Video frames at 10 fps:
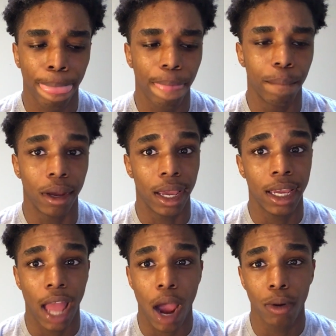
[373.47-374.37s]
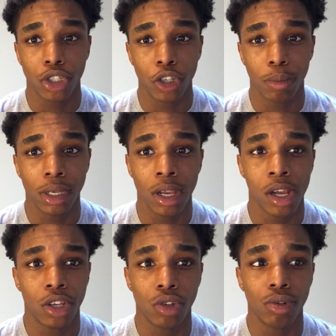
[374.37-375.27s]
But 8 hours should be
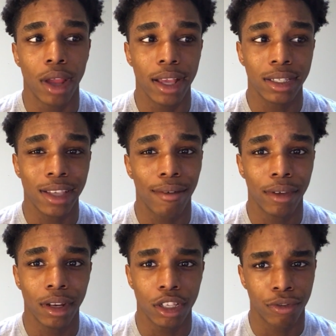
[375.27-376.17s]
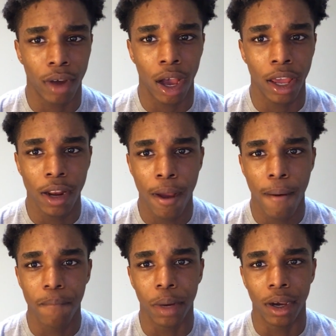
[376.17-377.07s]
good. 7 is fine,
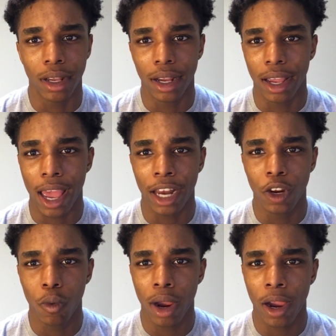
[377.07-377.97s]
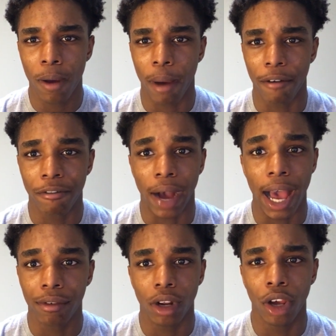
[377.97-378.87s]
but anywhere about
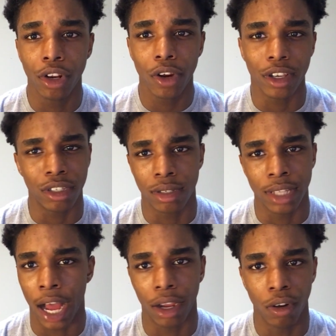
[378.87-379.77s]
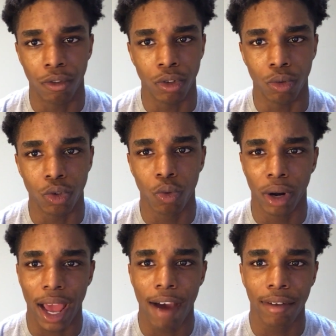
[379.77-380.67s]
5 and under is not good for you. You want
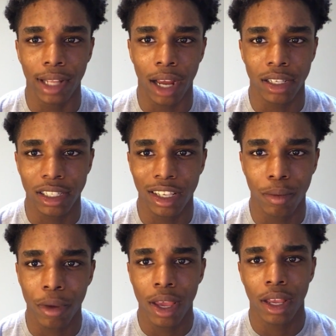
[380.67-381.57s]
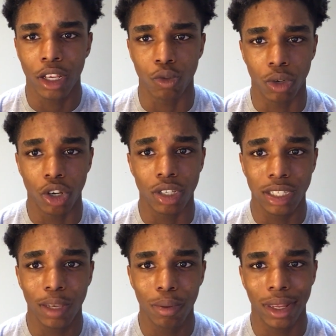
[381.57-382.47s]
to have a lot of sleep because when you're
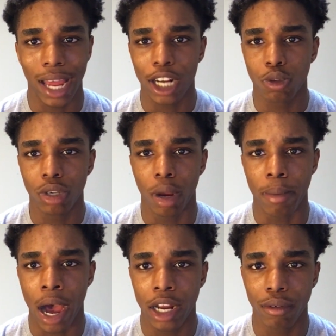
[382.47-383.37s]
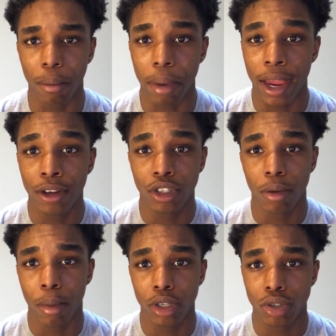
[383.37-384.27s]
sleeping, that is when your body repairs your
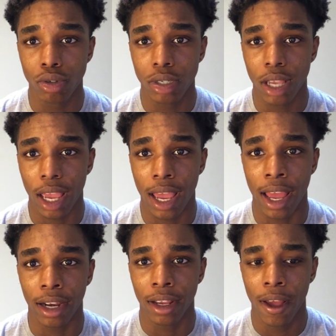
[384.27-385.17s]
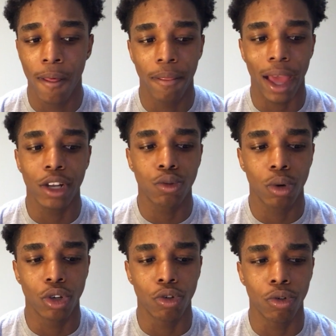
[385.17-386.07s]
muscles, and that's where
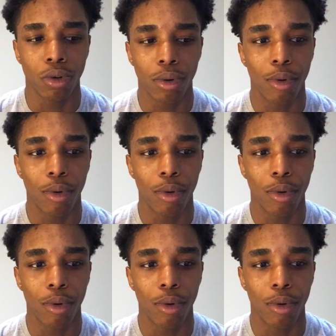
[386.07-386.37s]
you